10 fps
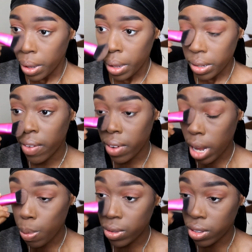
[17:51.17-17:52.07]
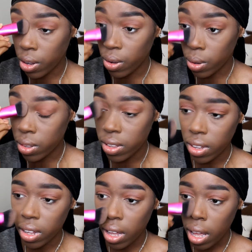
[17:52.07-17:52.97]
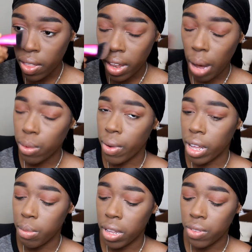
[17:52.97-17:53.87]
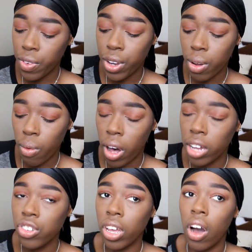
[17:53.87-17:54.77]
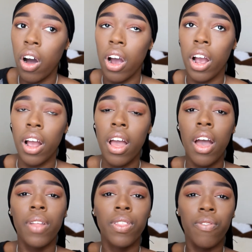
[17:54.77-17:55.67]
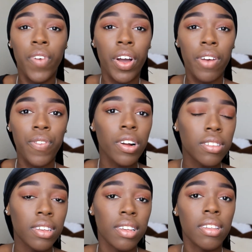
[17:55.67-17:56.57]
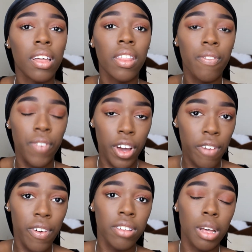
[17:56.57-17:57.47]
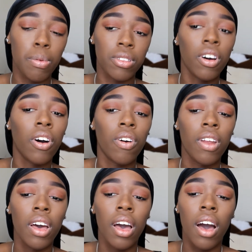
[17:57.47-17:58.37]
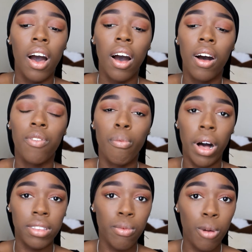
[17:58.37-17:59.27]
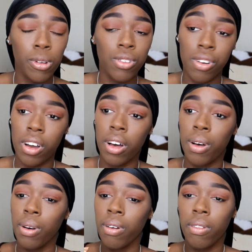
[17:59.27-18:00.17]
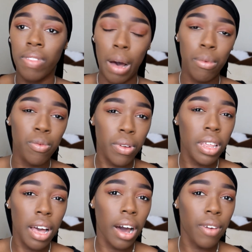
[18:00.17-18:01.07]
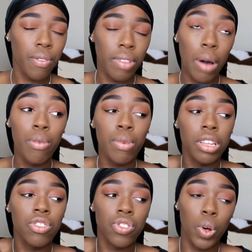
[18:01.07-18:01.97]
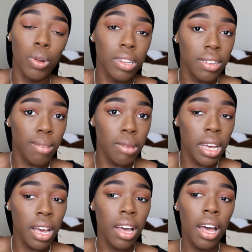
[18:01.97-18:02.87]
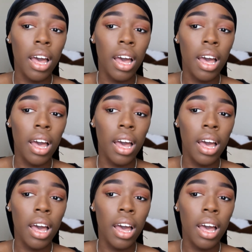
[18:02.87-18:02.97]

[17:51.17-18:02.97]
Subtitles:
Favorite episodes that I would recommend for you to watch are the very first season, the very first episode of Massimo Bottura. That one really got it. That one really sold it to me.